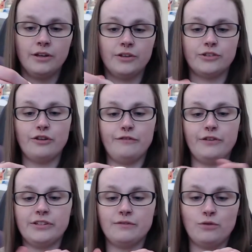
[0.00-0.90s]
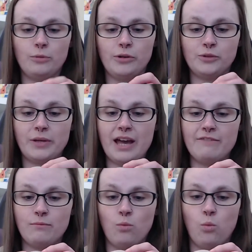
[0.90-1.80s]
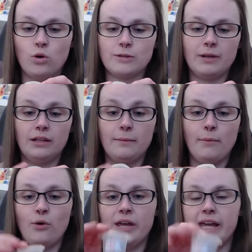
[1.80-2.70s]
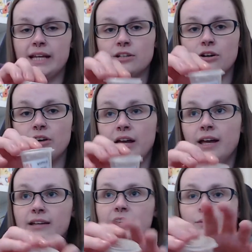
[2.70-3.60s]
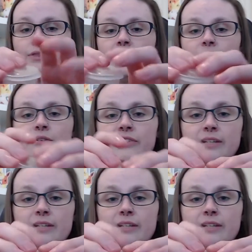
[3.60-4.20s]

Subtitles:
So first and foremost, we have Watermelon Mojito, another one that I used in